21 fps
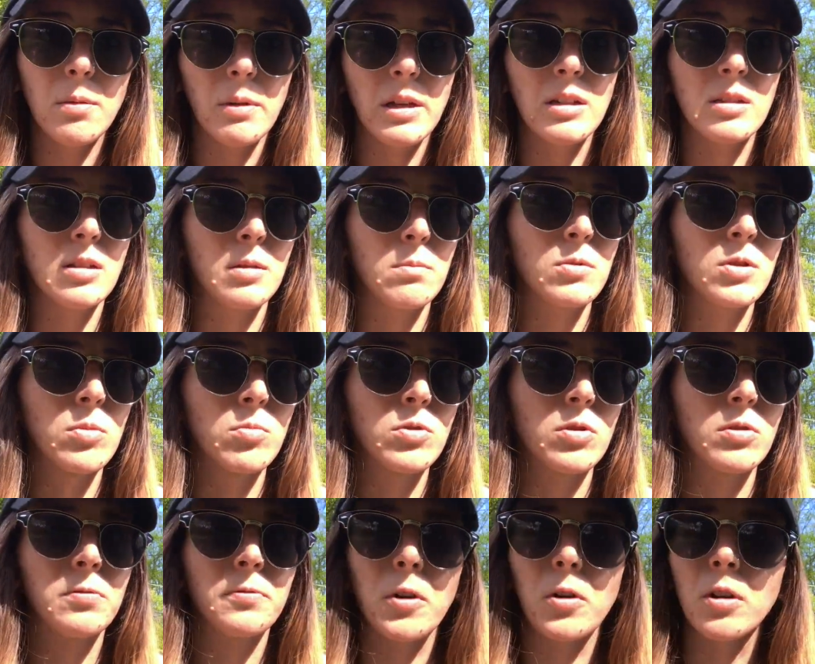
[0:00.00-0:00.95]
My symptoms
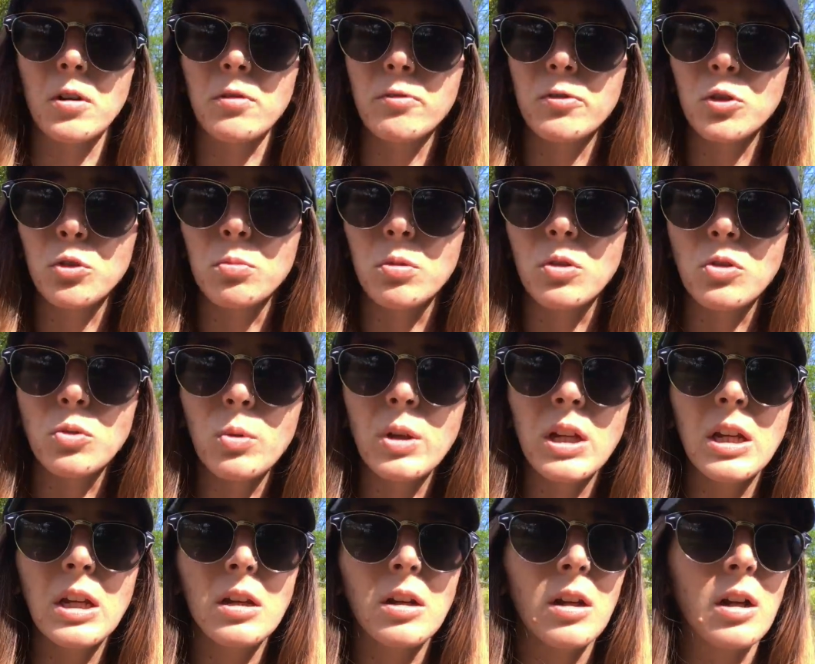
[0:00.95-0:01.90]
are far and few
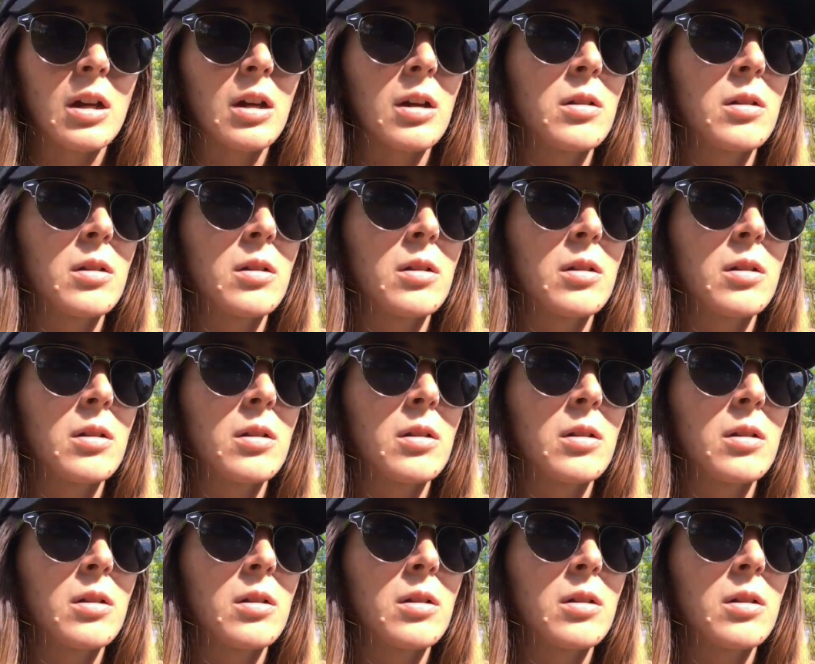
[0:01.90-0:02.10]
between.